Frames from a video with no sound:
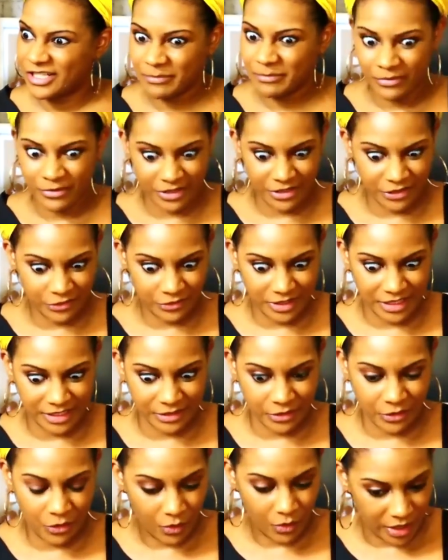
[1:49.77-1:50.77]
I'm pretty sure that's
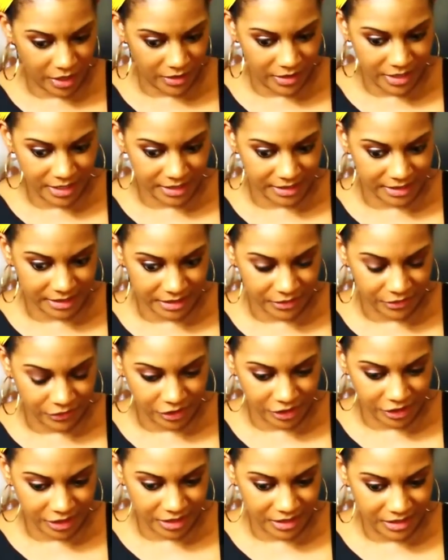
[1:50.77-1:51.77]
Aquarius
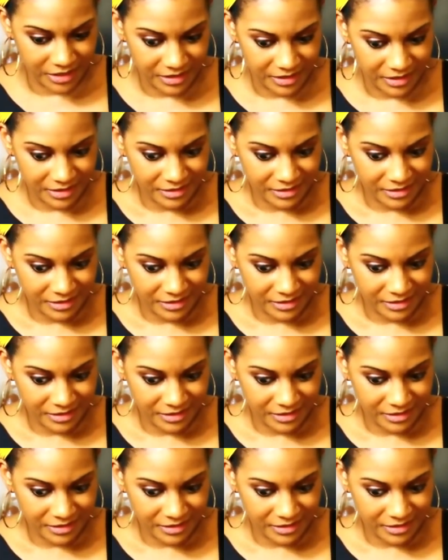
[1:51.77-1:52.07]
energy.